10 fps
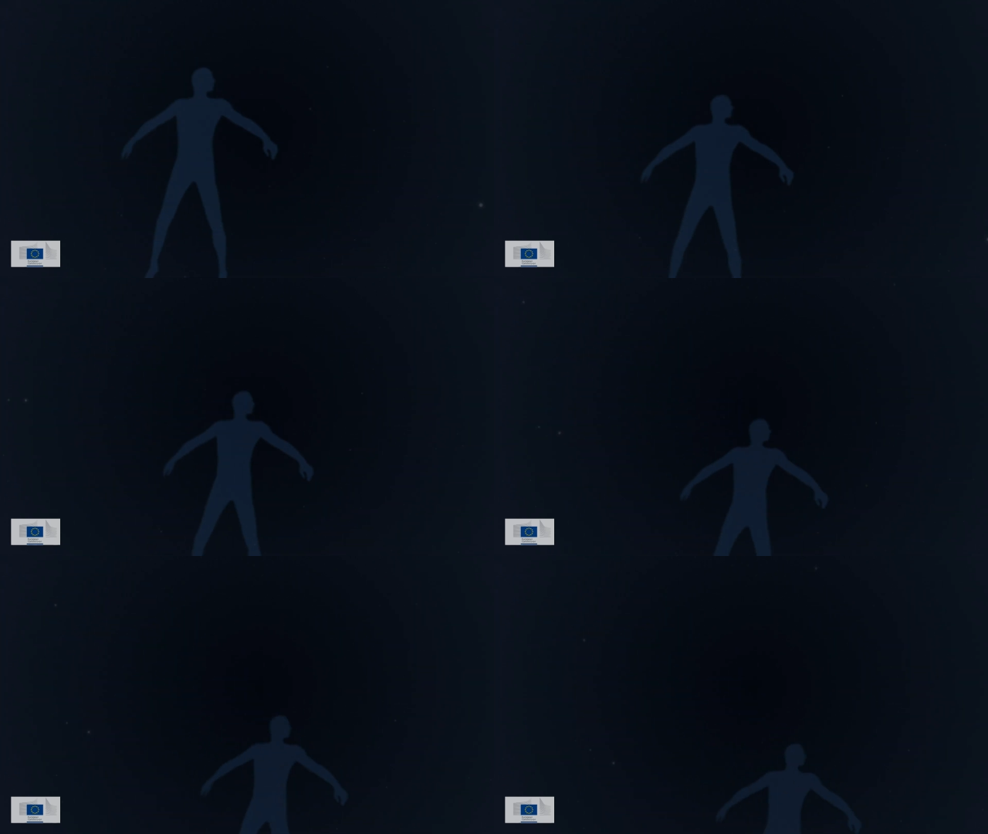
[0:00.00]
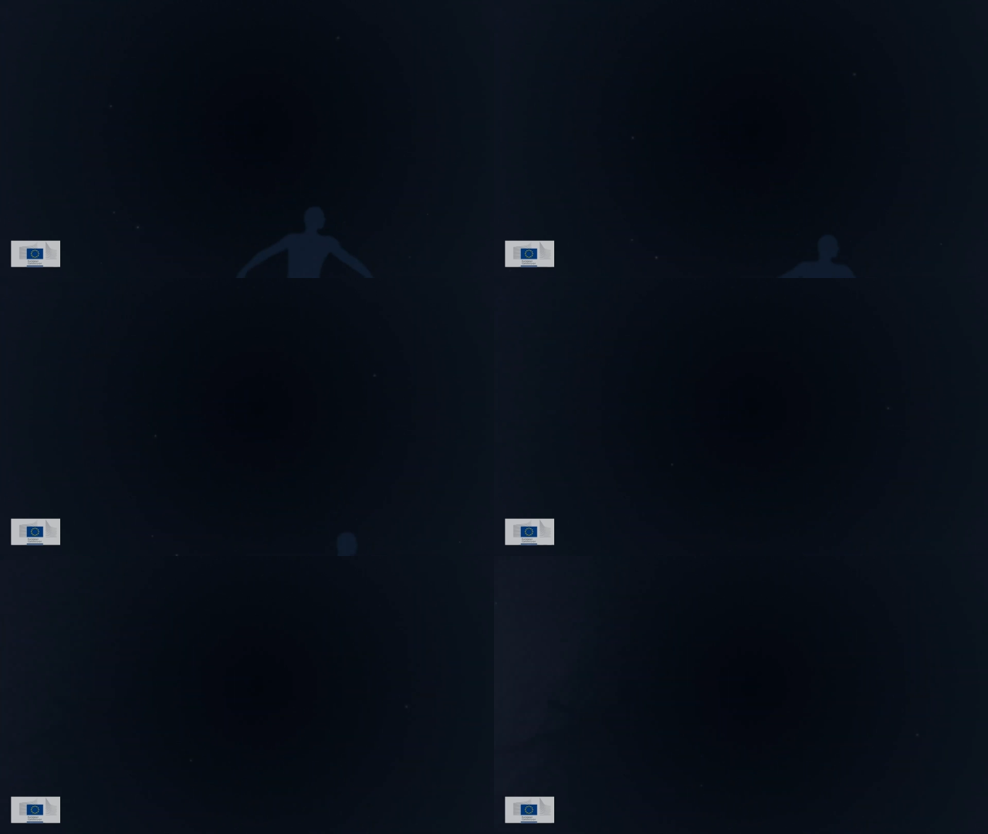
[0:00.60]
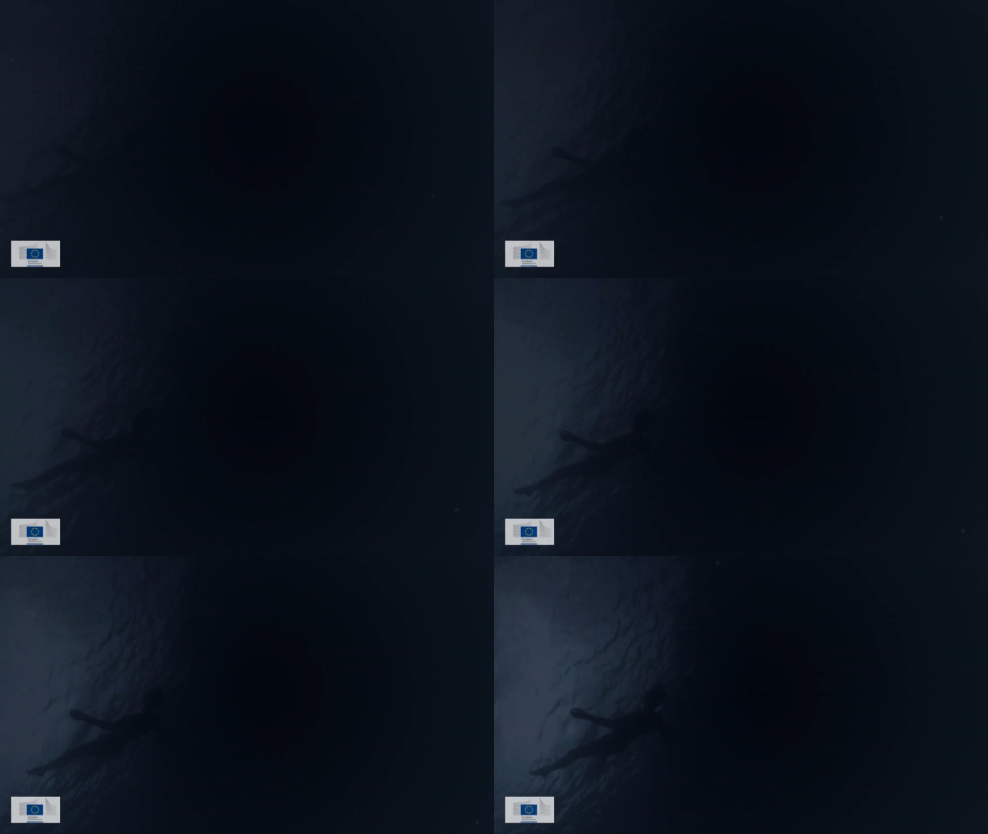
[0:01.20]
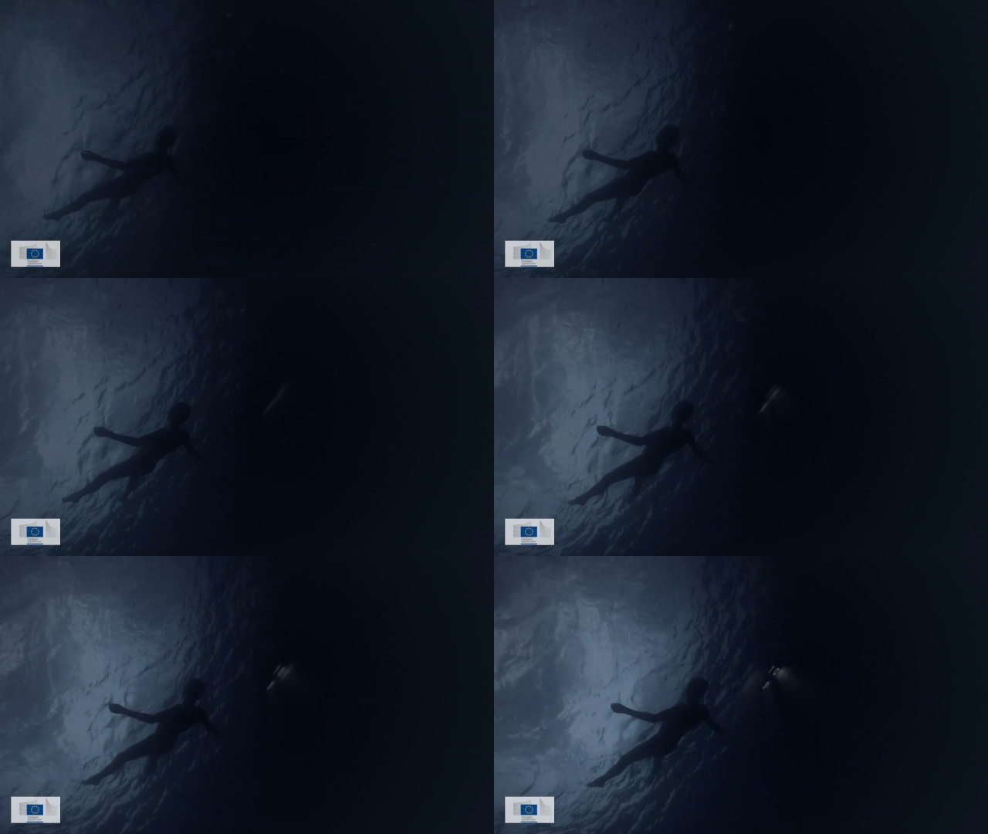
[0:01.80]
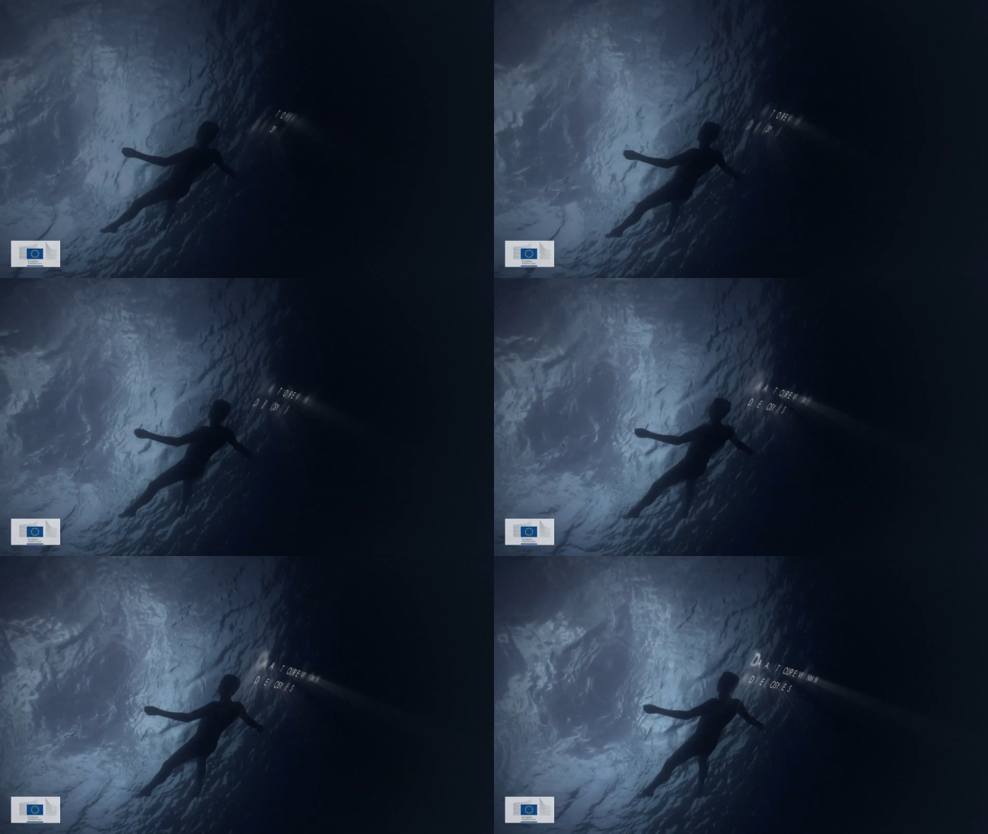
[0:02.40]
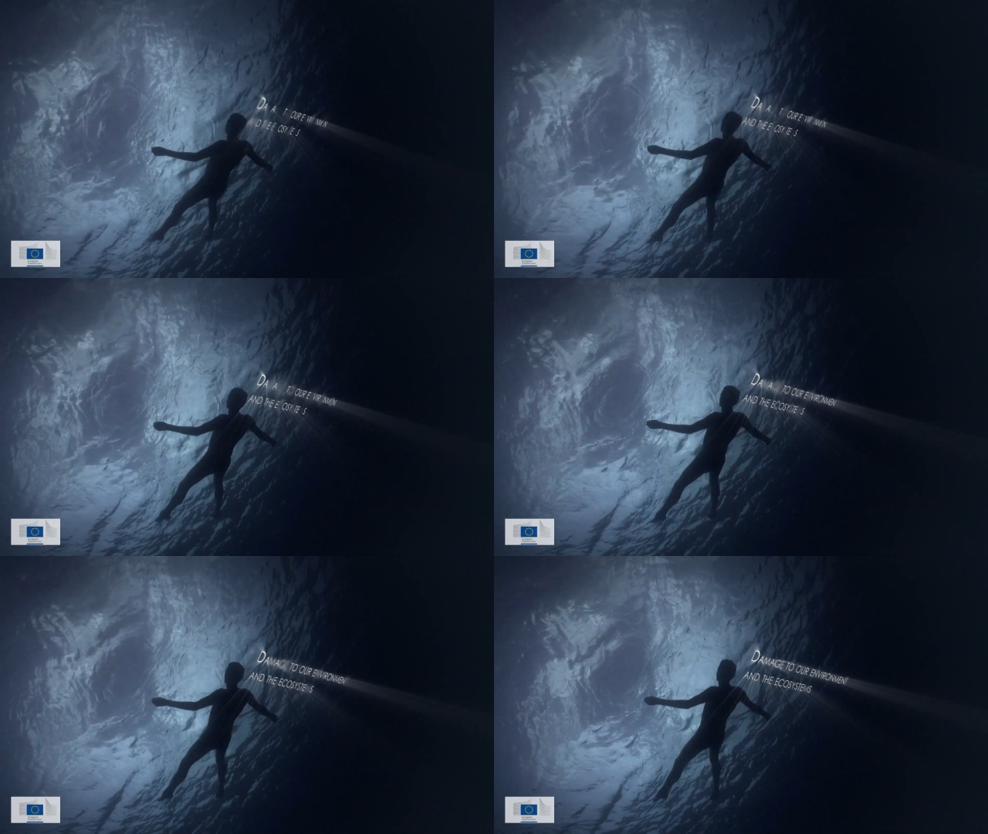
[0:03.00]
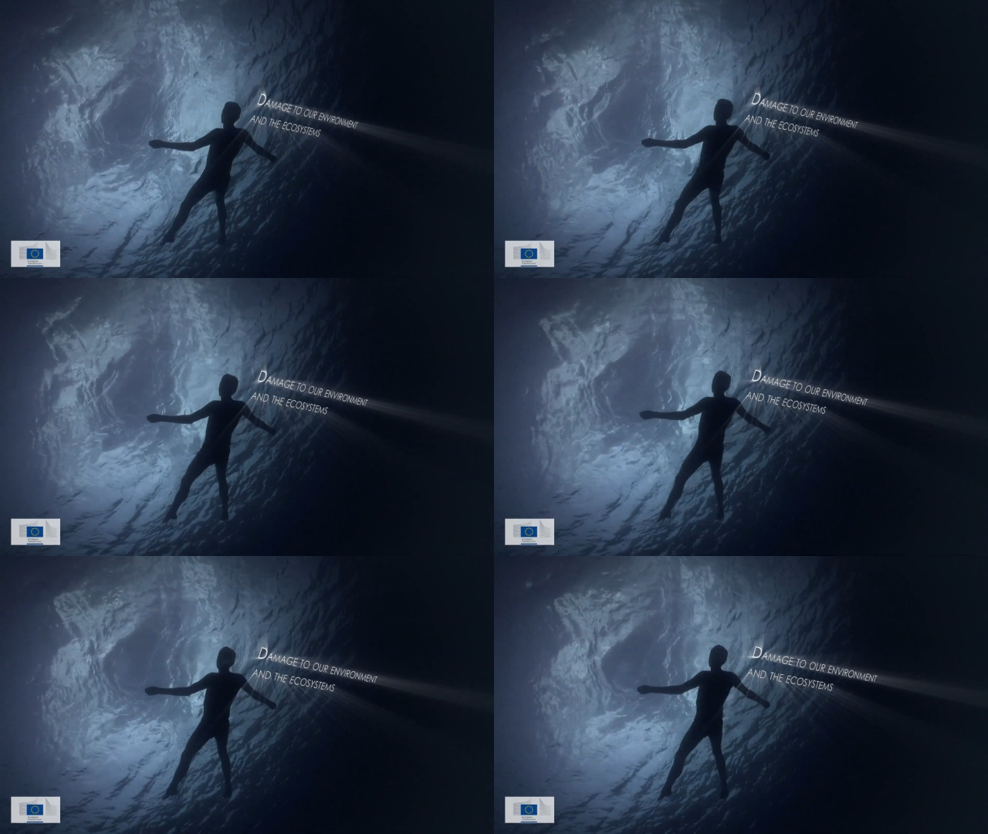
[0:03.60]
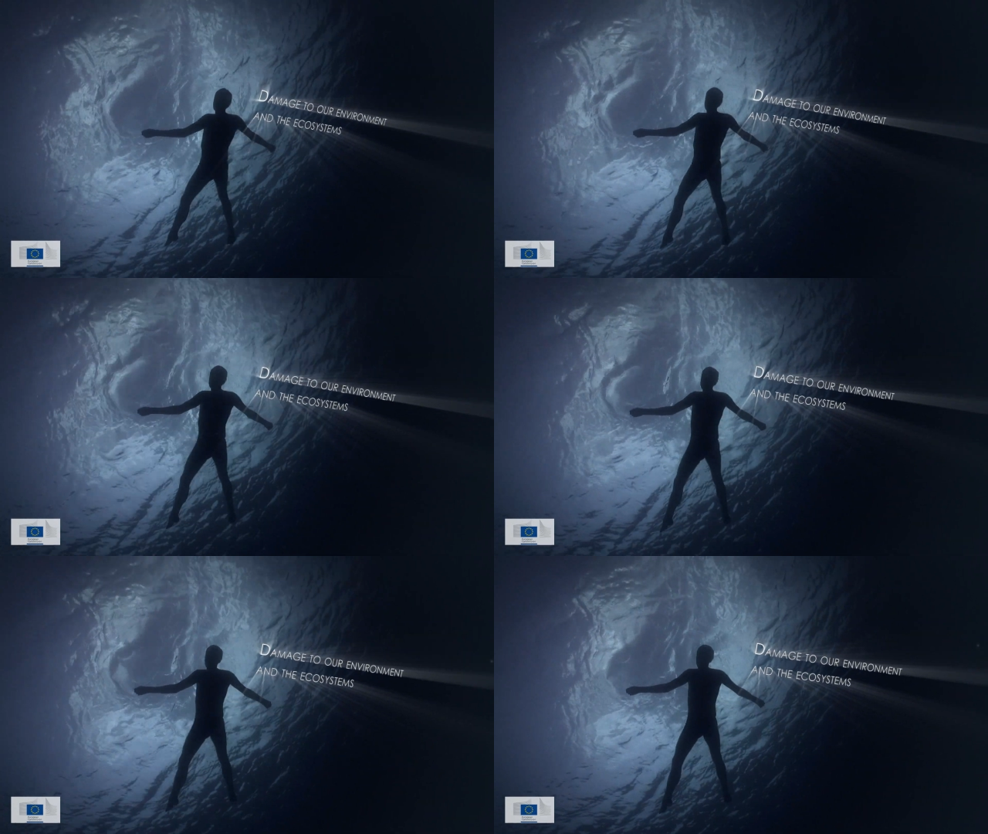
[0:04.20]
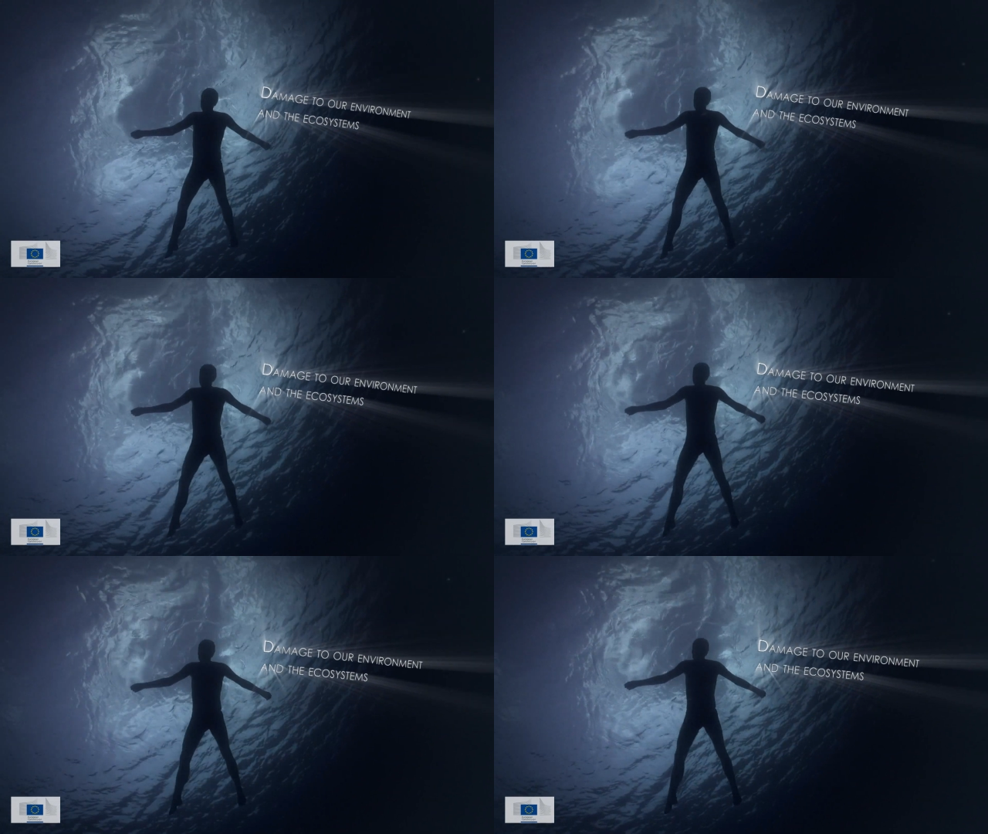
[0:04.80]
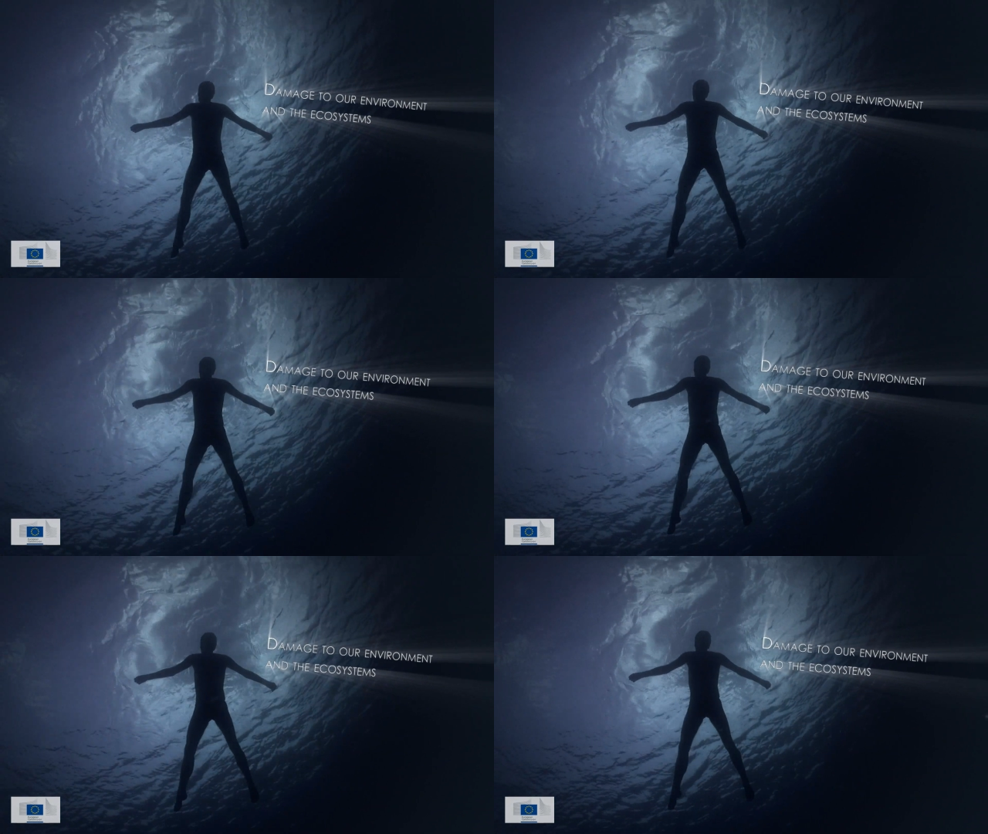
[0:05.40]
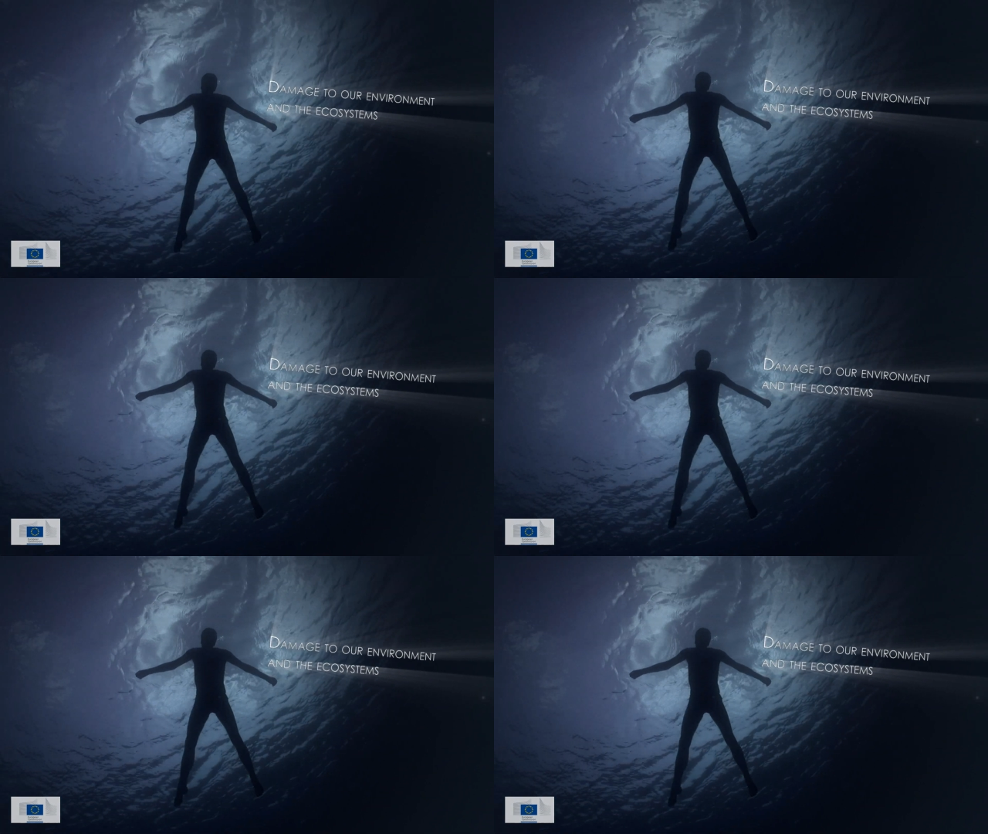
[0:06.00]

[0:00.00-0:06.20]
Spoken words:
No face is visible, so there are no lips to read.